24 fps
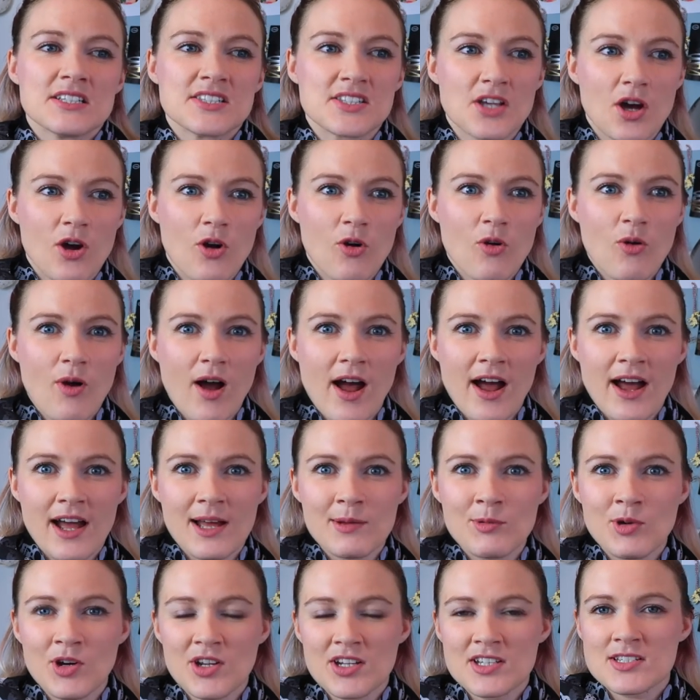So
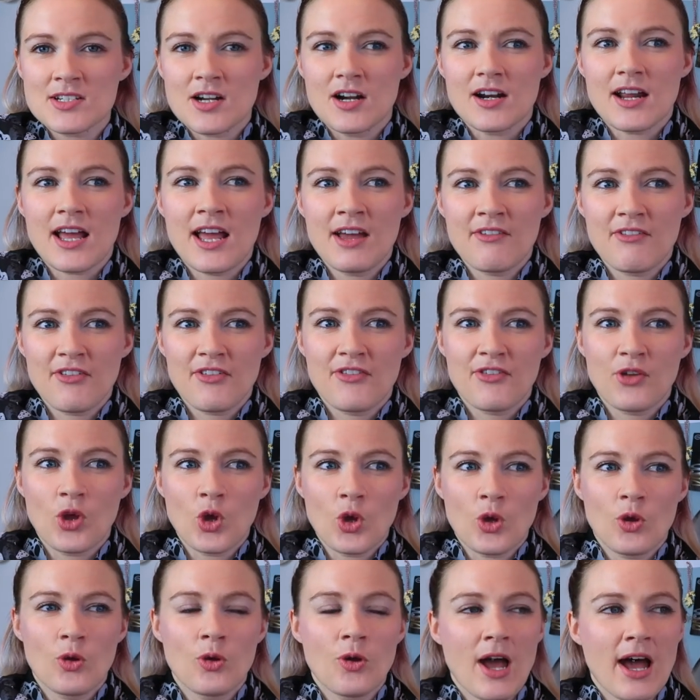I'm gonna start. I
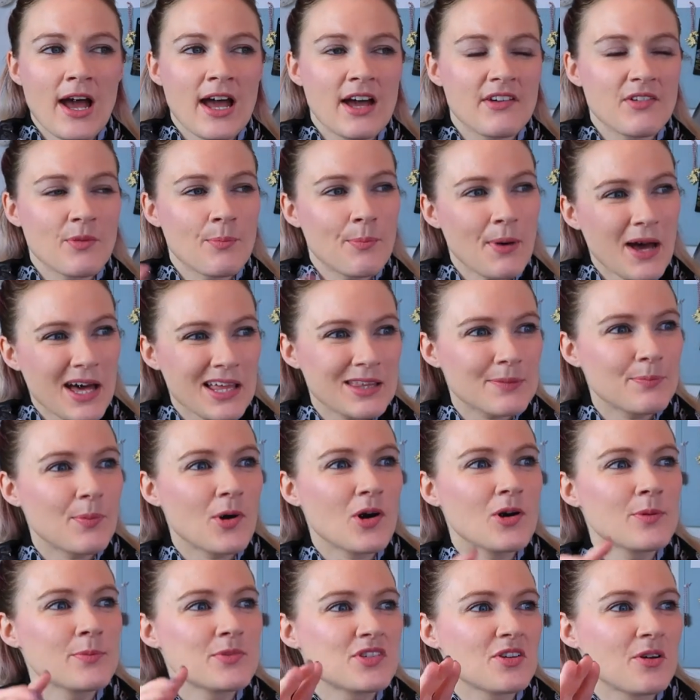have a bath bomb,